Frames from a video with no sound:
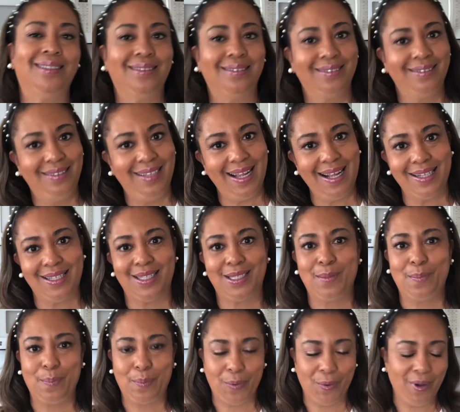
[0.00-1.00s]
that's
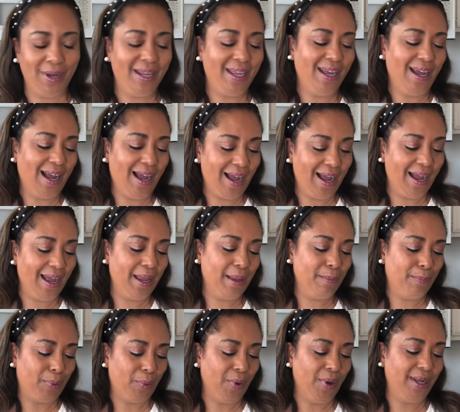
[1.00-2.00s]
pretty high
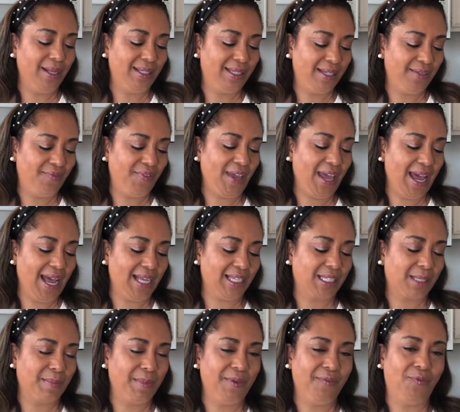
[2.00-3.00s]
in points if you
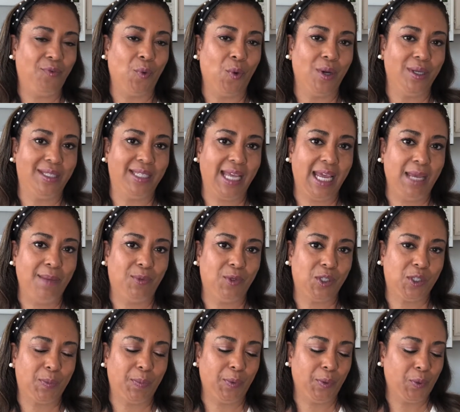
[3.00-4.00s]
ask me, for a
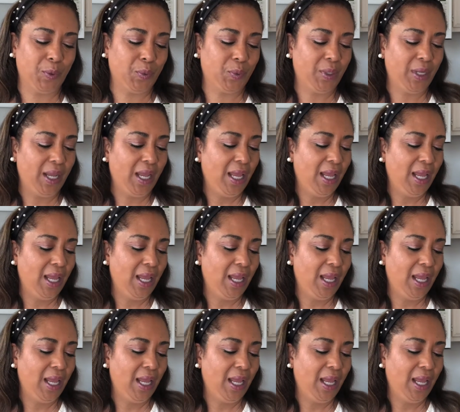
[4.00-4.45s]
tablespoon.